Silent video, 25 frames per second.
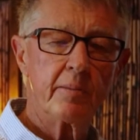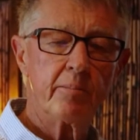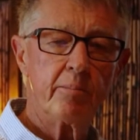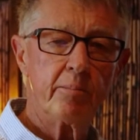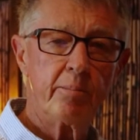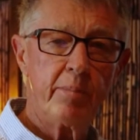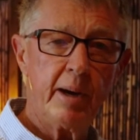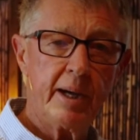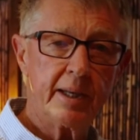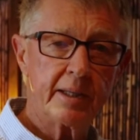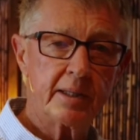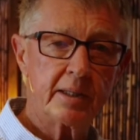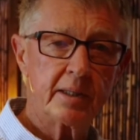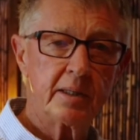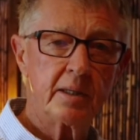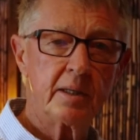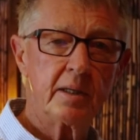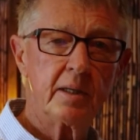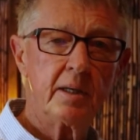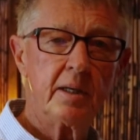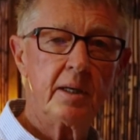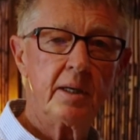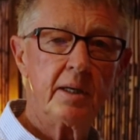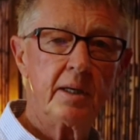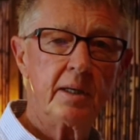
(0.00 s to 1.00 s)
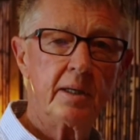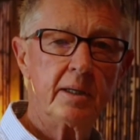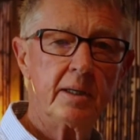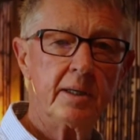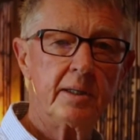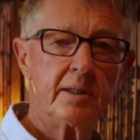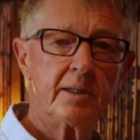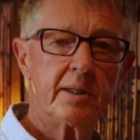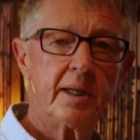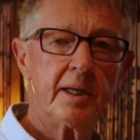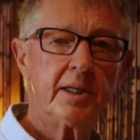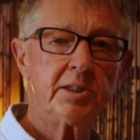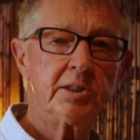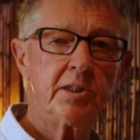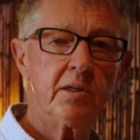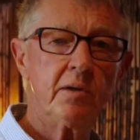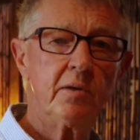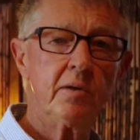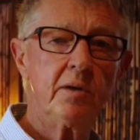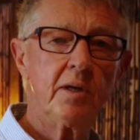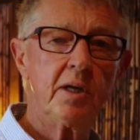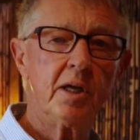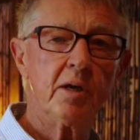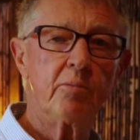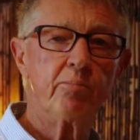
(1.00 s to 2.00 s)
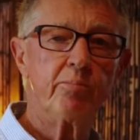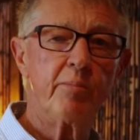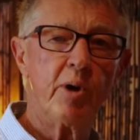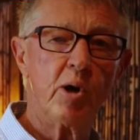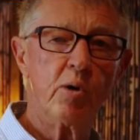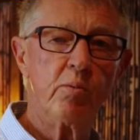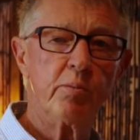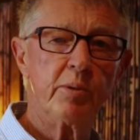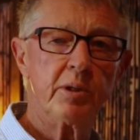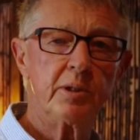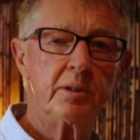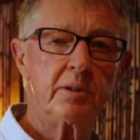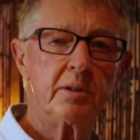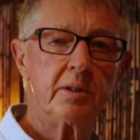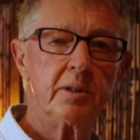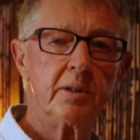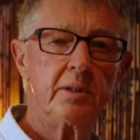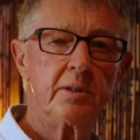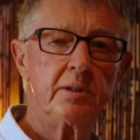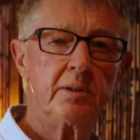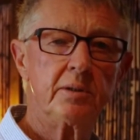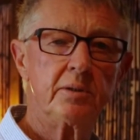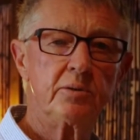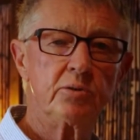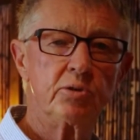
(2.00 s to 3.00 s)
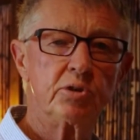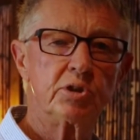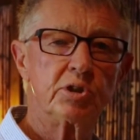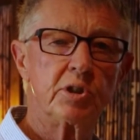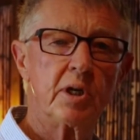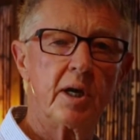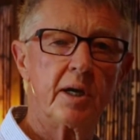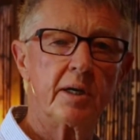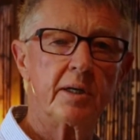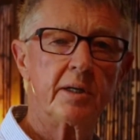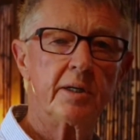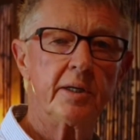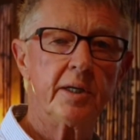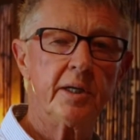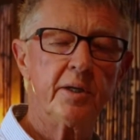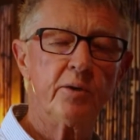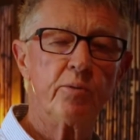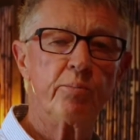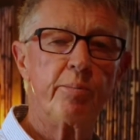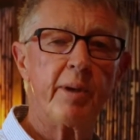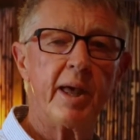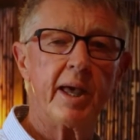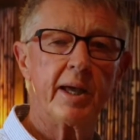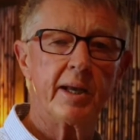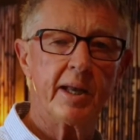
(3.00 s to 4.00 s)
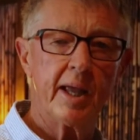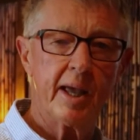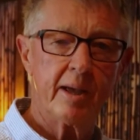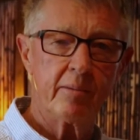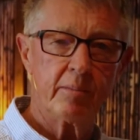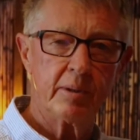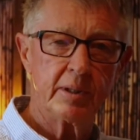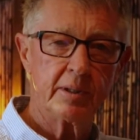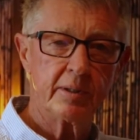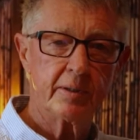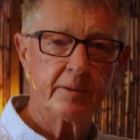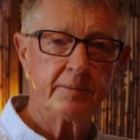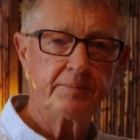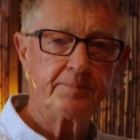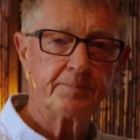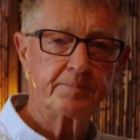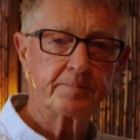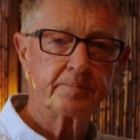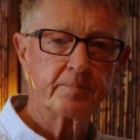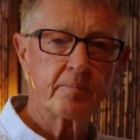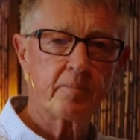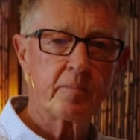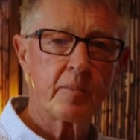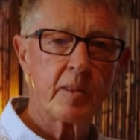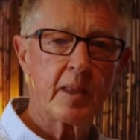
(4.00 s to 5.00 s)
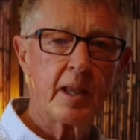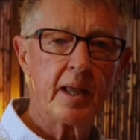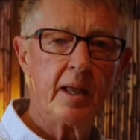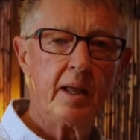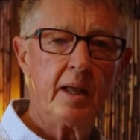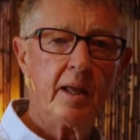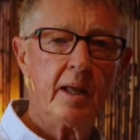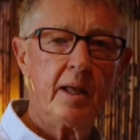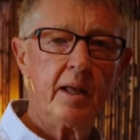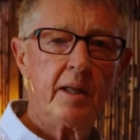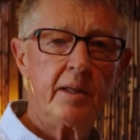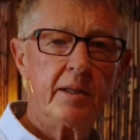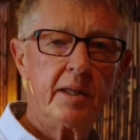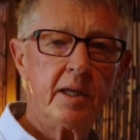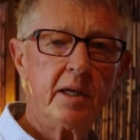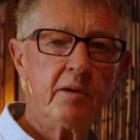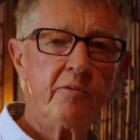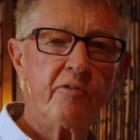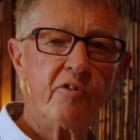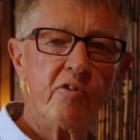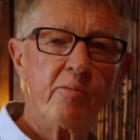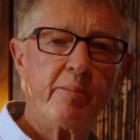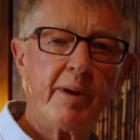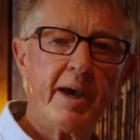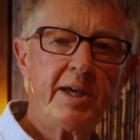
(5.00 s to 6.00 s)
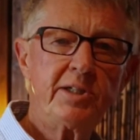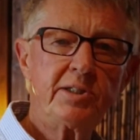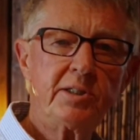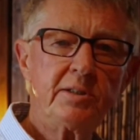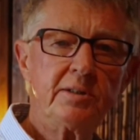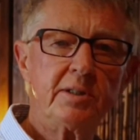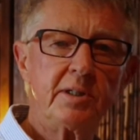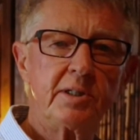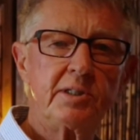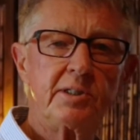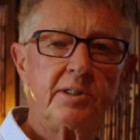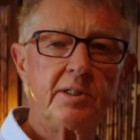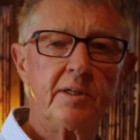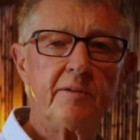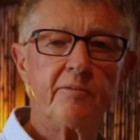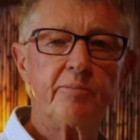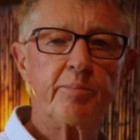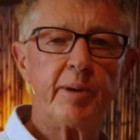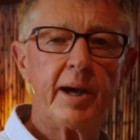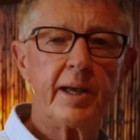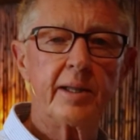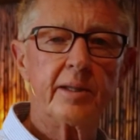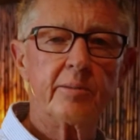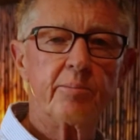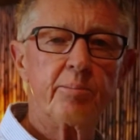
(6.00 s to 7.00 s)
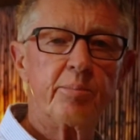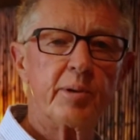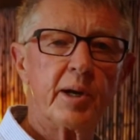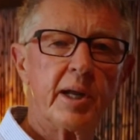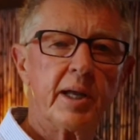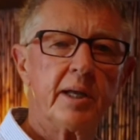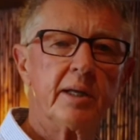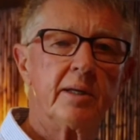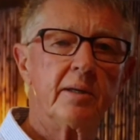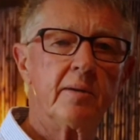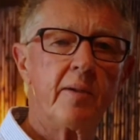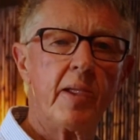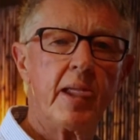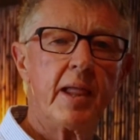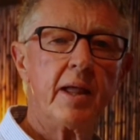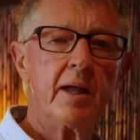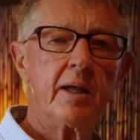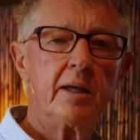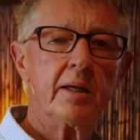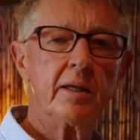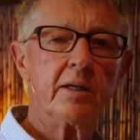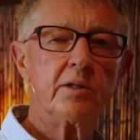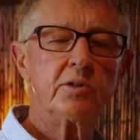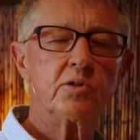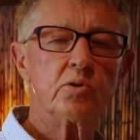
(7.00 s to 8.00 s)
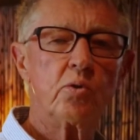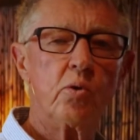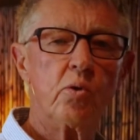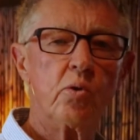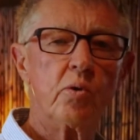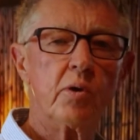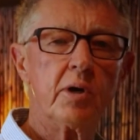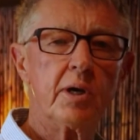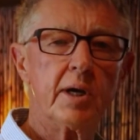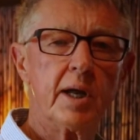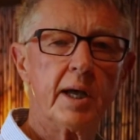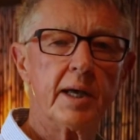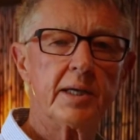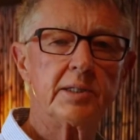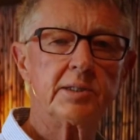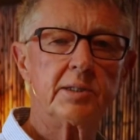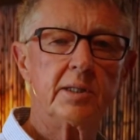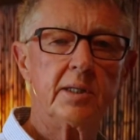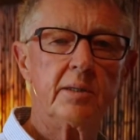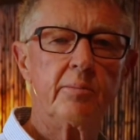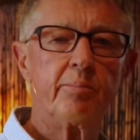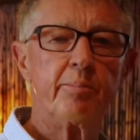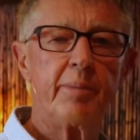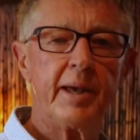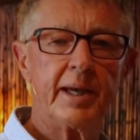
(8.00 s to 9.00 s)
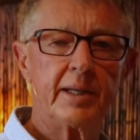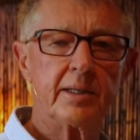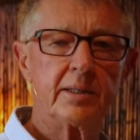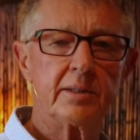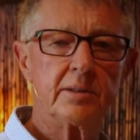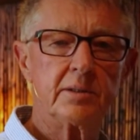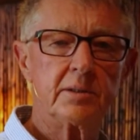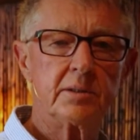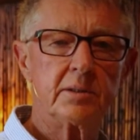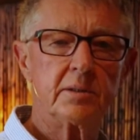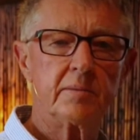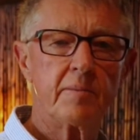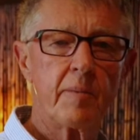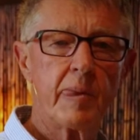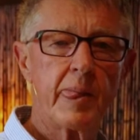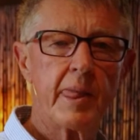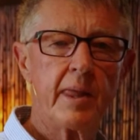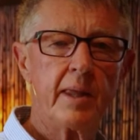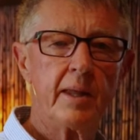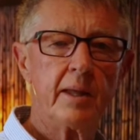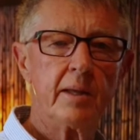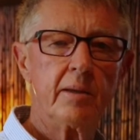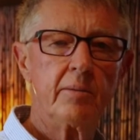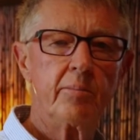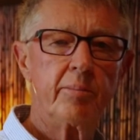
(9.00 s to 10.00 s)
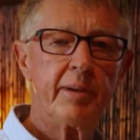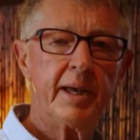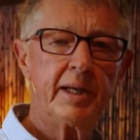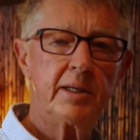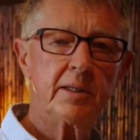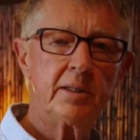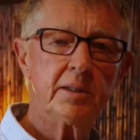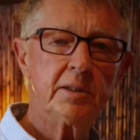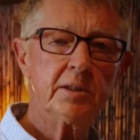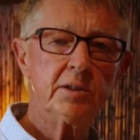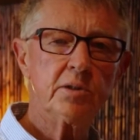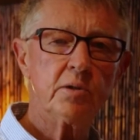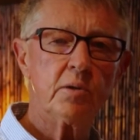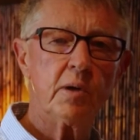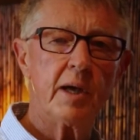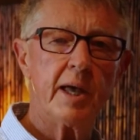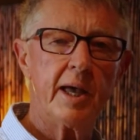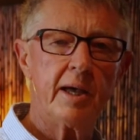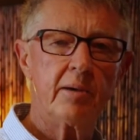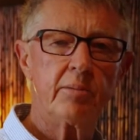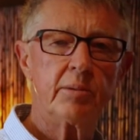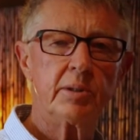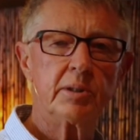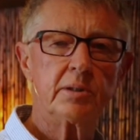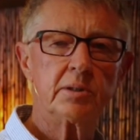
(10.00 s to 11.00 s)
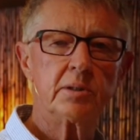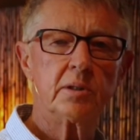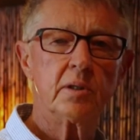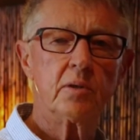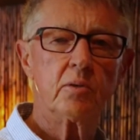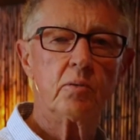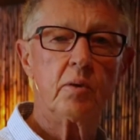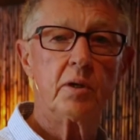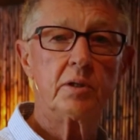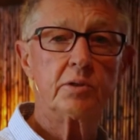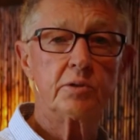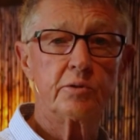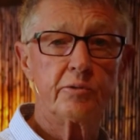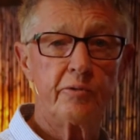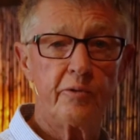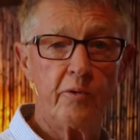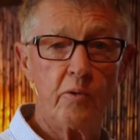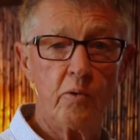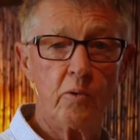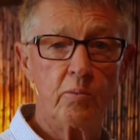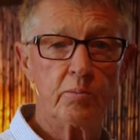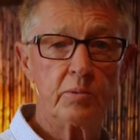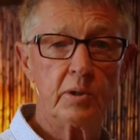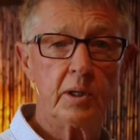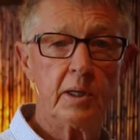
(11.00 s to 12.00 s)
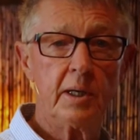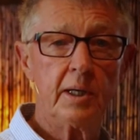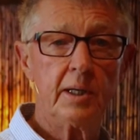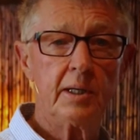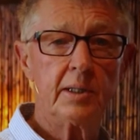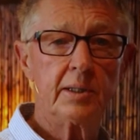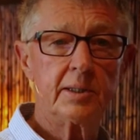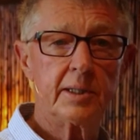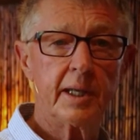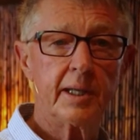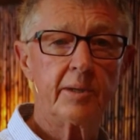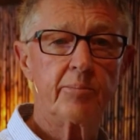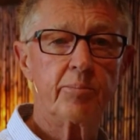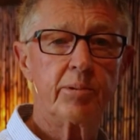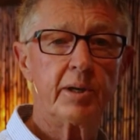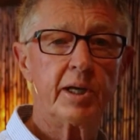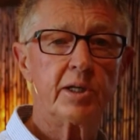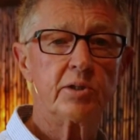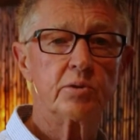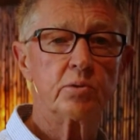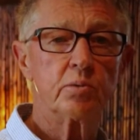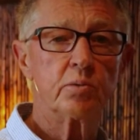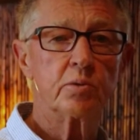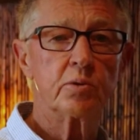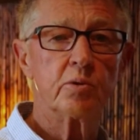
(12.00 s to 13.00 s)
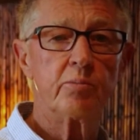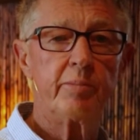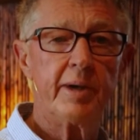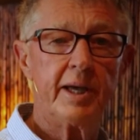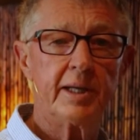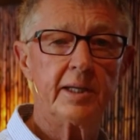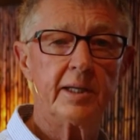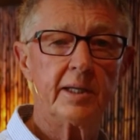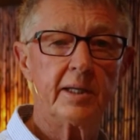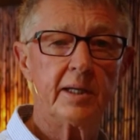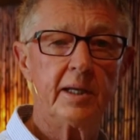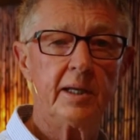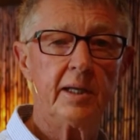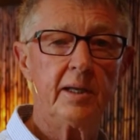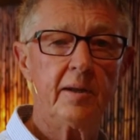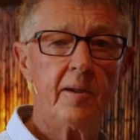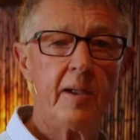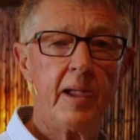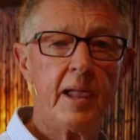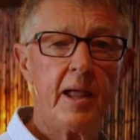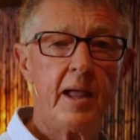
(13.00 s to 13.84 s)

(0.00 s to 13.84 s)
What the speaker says: but it takes only a moment to start a new bad habit. The information received by the brain is organized in patterns. Patterns or habits, once formed, take place automatically